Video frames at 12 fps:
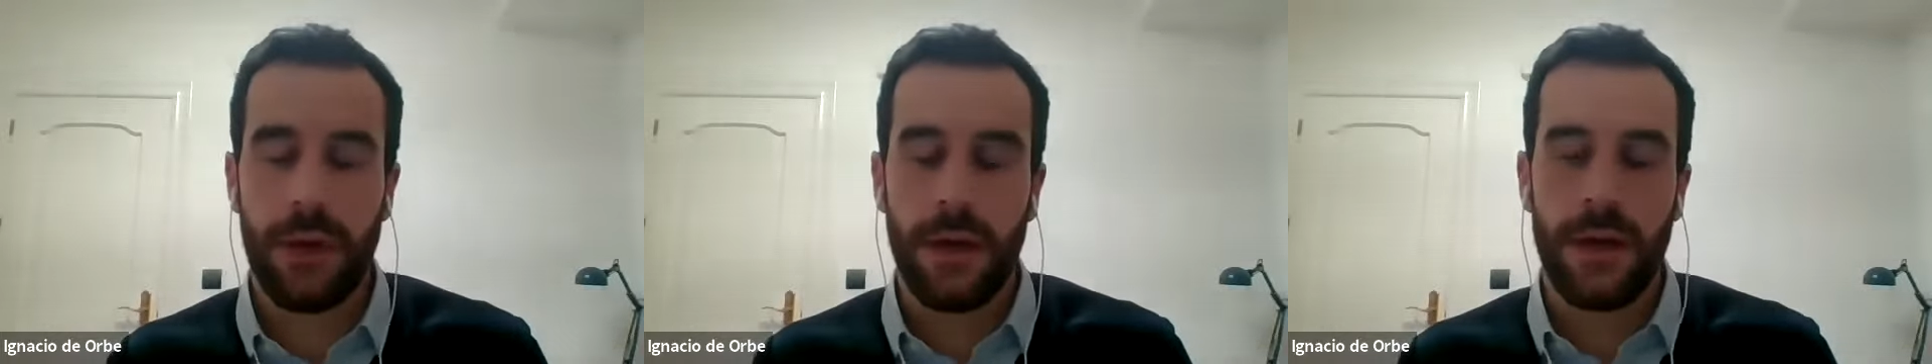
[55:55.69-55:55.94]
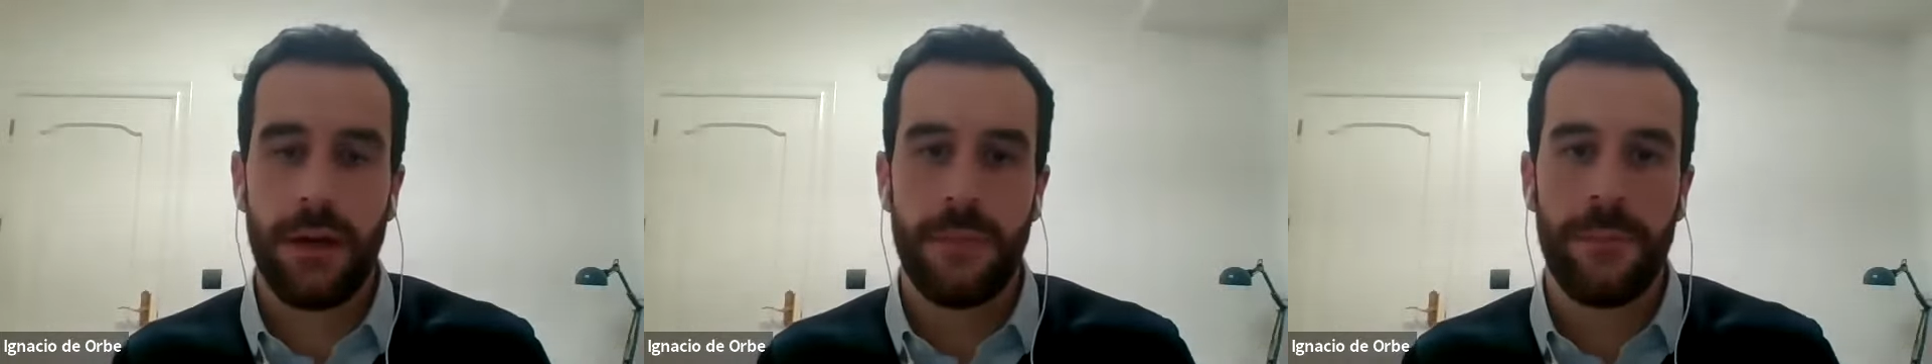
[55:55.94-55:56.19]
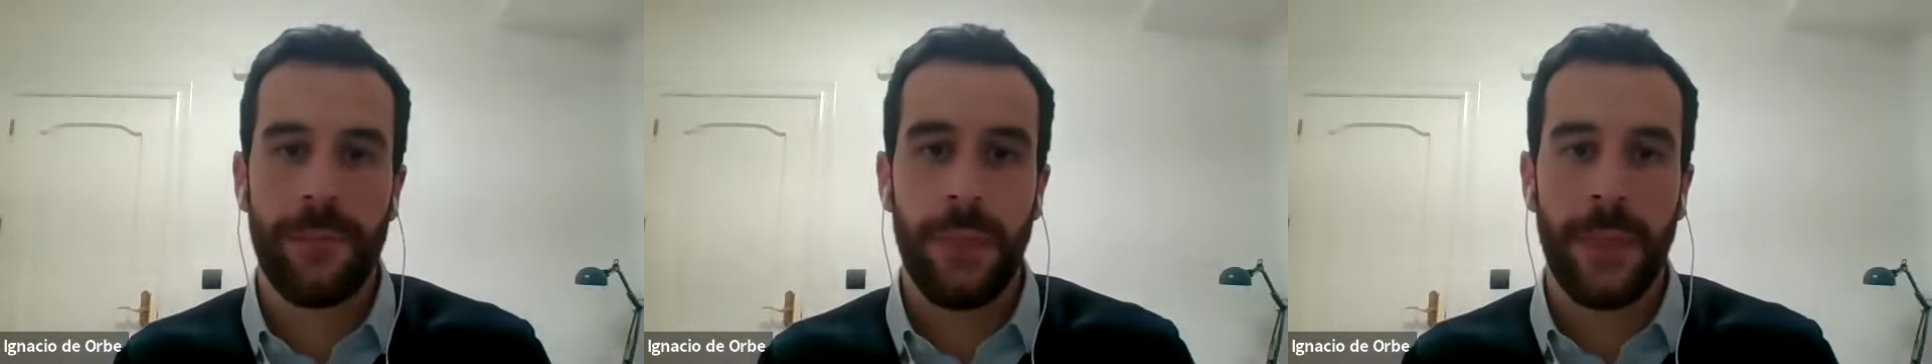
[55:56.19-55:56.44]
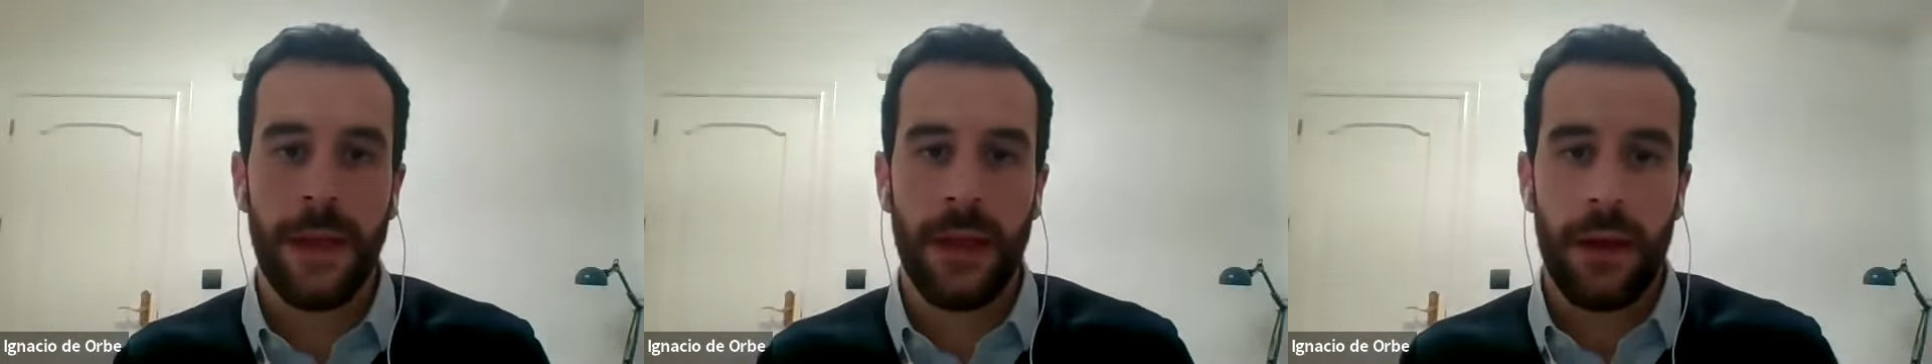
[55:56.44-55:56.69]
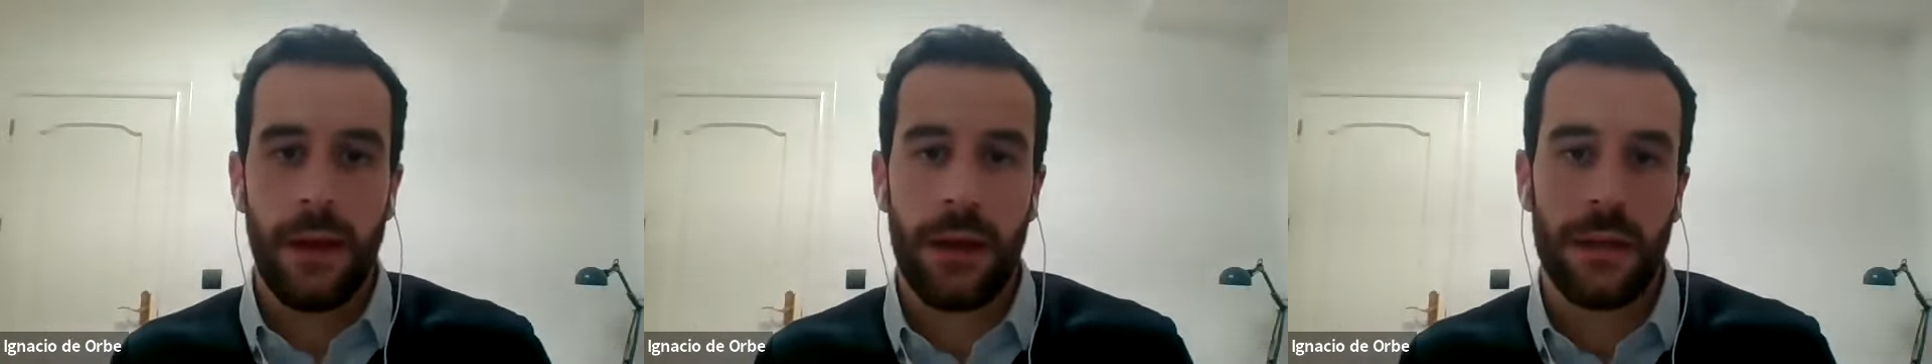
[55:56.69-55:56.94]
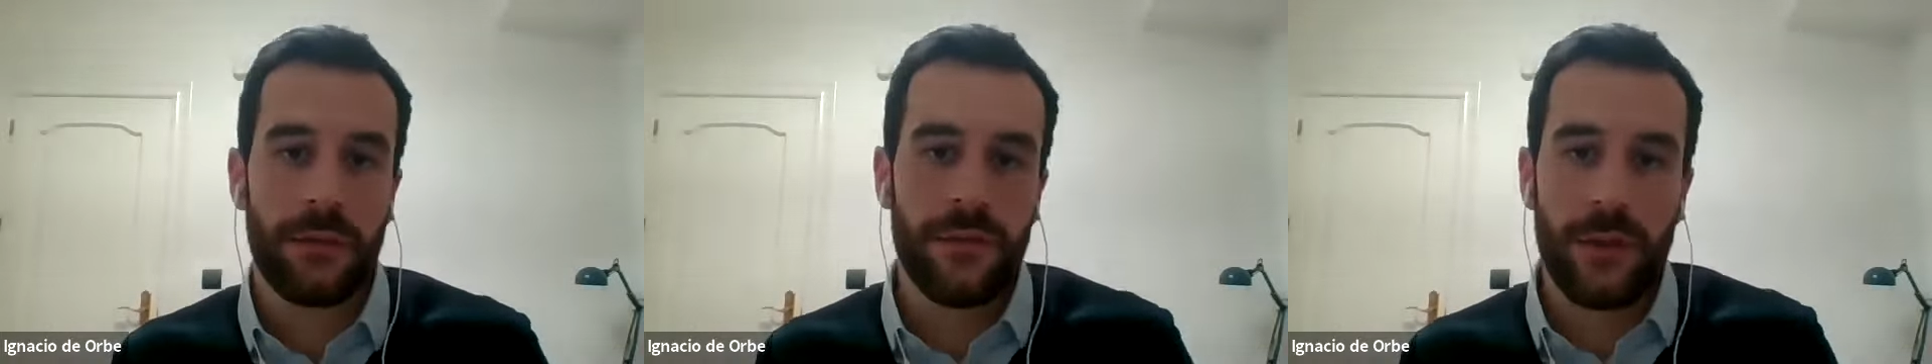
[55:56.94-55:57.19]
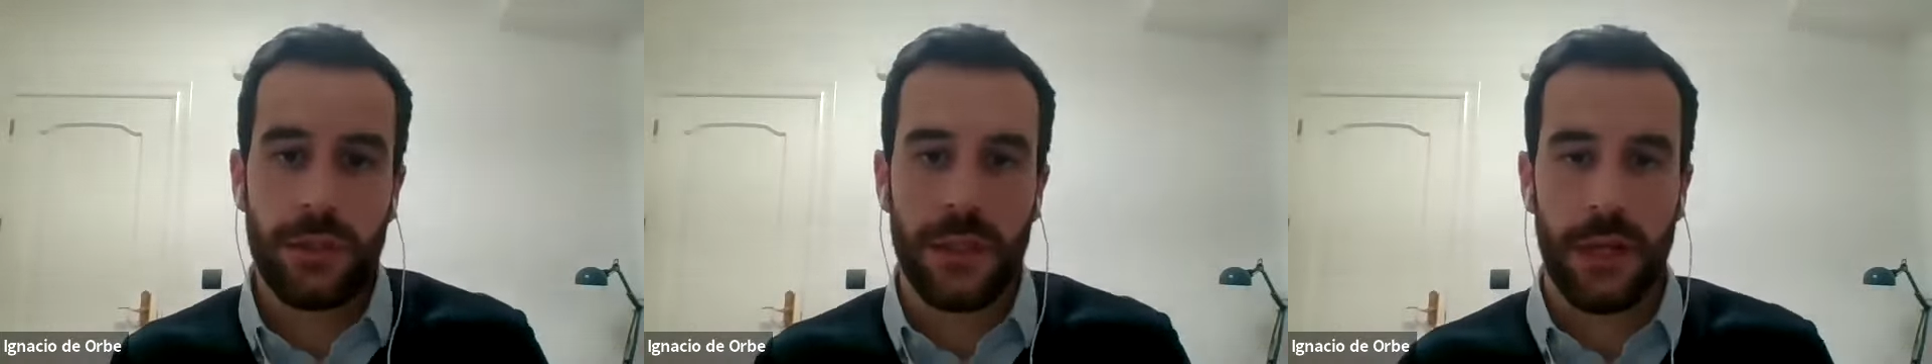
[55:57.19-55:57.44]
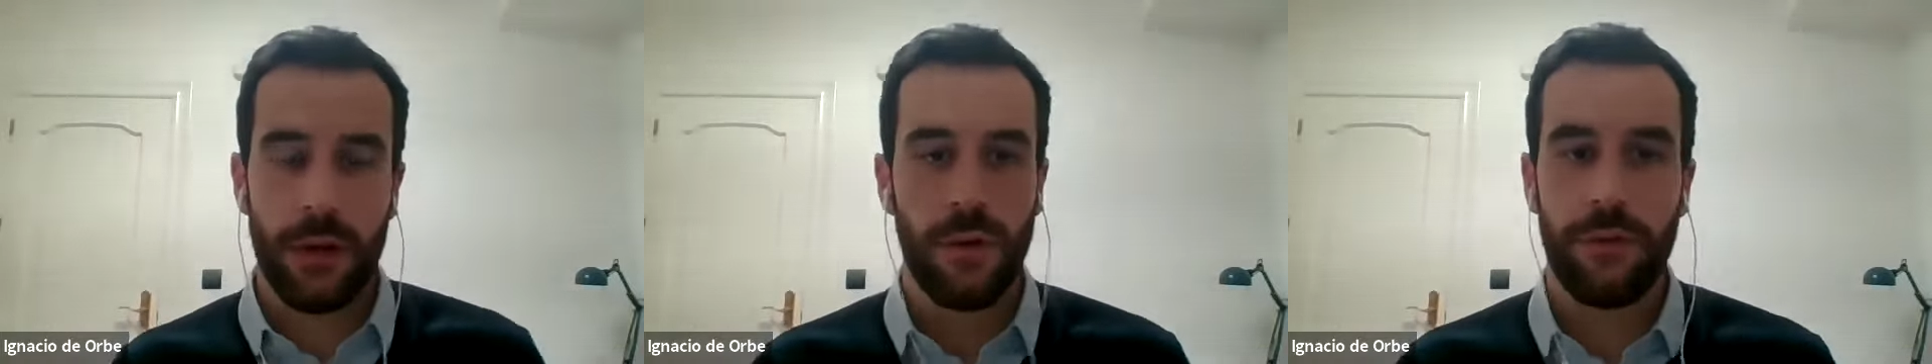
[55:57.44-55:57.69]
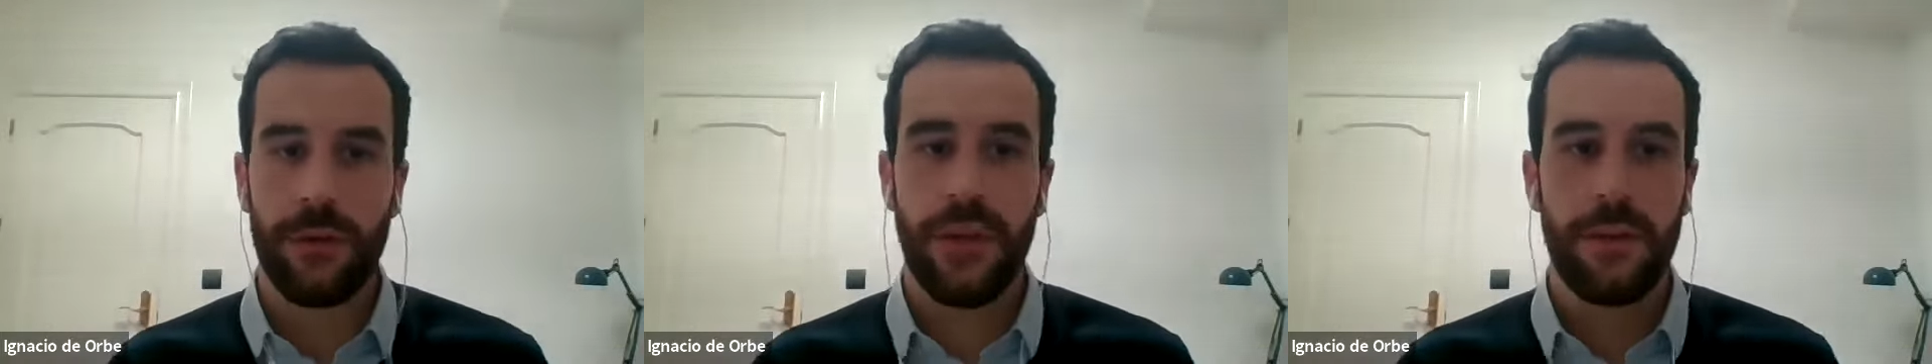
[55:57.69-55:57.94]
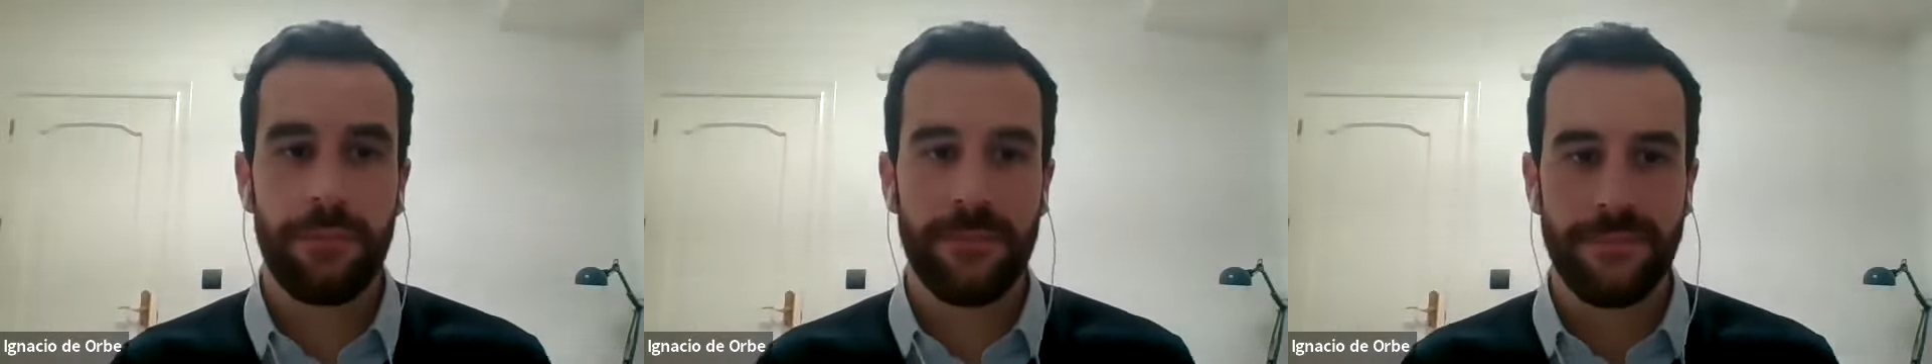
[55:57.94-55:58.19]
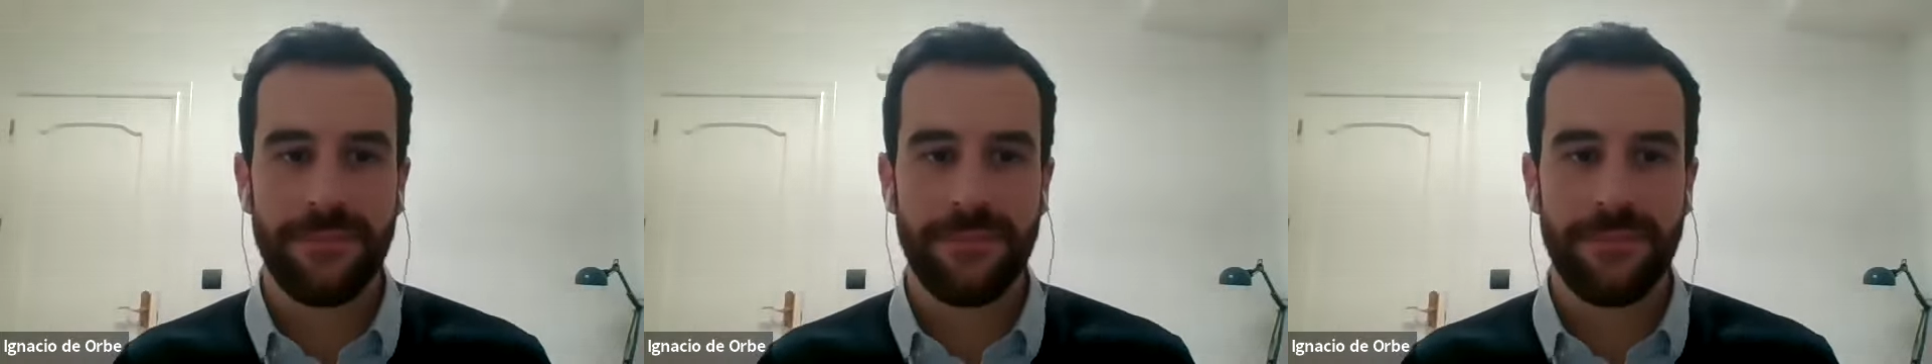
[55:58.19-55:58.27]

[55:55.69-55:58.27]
and of course I agree with them.